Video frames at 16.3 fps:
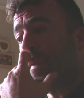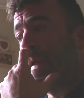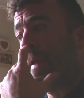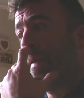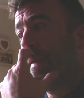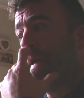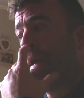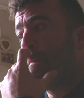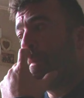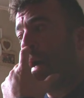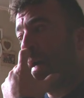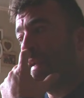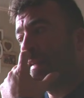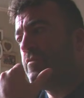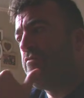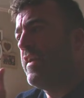And
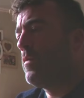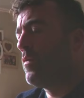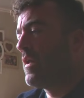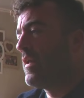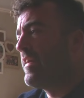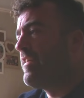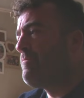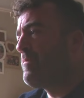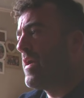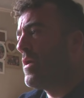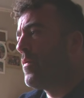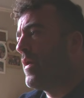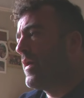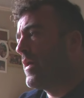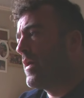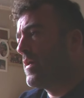I didn't really want to leave B
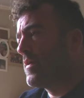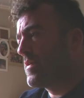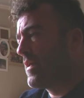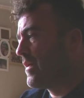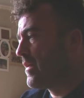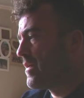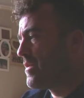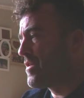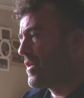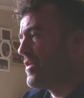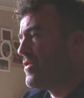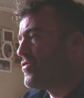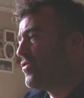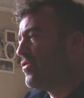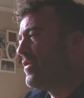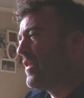Wing because I
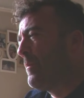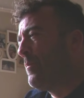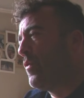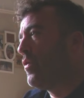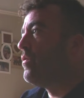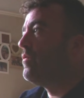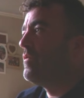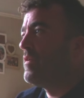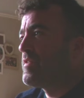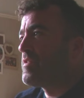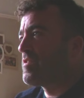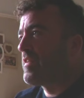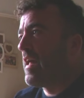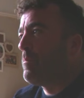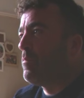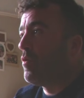enjoyed it, but it's a
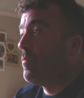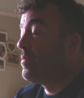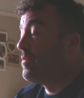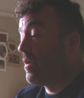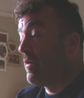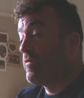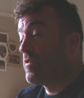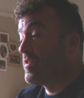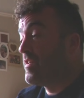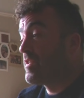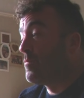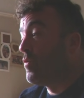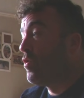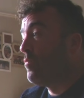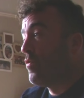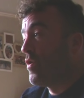step up. Obviously, it's
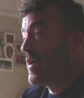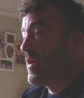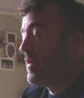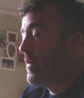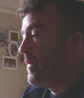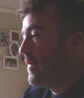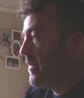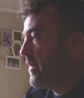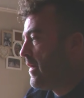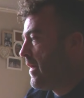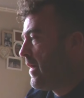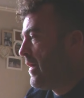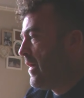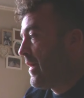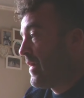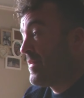more money.
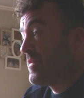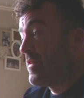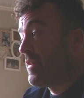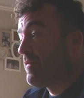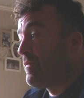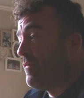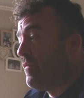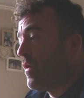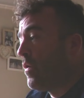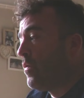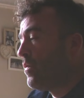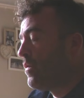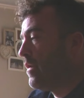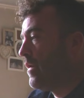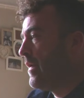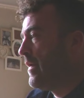And it's a different
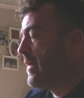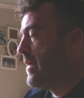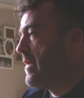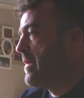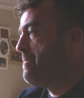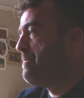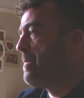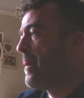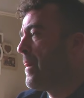role. Yeah.